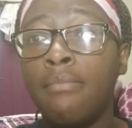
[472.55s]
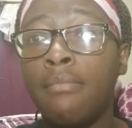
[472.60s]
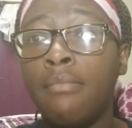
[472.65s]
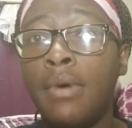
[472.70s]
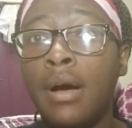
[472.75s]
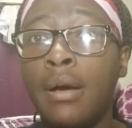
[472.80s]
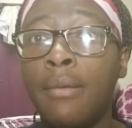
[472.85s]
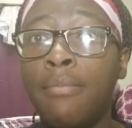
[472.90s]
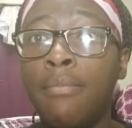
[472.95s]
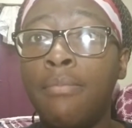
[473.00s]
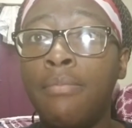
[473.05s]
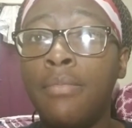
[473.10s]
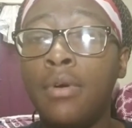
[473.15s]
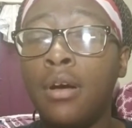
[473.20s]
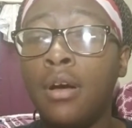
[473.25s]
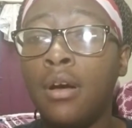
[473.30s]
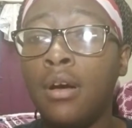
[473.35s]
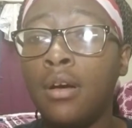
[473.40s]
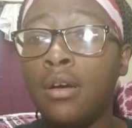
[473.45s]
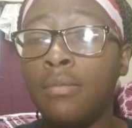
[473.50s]
my
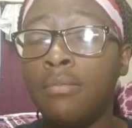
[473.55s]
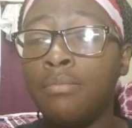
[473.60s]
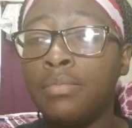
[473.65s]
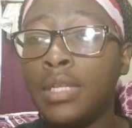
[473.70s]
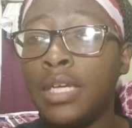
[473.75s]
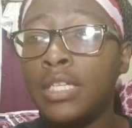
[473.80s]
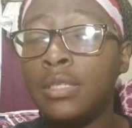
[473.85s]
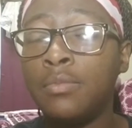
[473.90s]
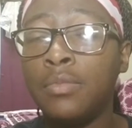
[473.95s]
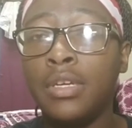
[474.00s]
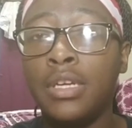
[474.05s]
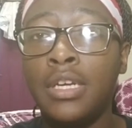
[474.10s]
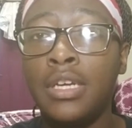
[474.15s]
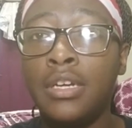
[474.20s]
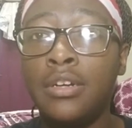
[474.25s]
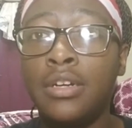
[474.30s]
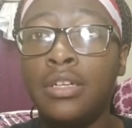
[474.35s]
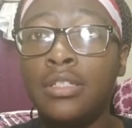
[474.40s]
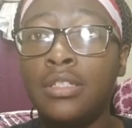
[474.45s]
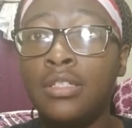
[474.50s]
uh, placement
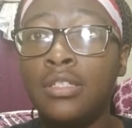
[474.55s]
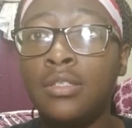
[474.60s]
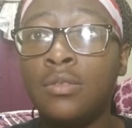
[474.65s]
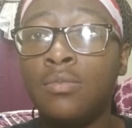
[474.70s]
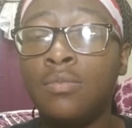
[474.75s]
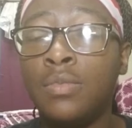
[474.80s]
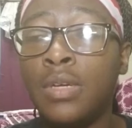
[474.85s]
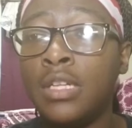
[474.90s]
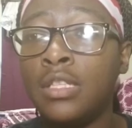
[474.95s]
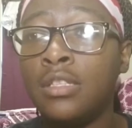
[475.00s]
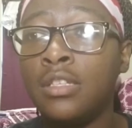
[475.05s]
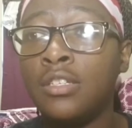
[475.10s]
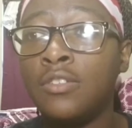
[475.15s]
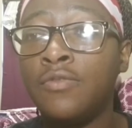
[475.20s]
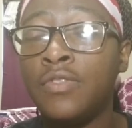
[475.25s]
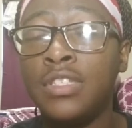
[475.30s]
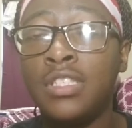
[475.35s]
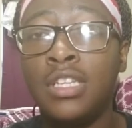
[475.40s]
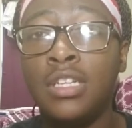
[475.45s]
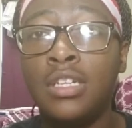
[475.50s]
here at this at this
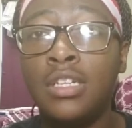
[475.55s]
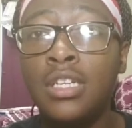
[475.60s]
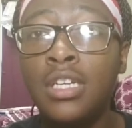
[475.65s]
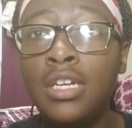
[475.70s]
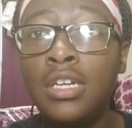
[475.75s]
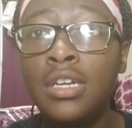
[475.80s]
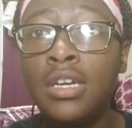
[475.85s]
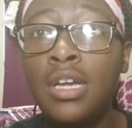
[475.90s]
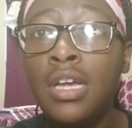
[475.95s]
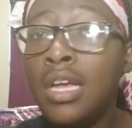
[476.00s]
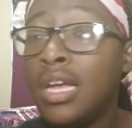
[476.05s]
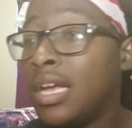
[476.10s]
facility,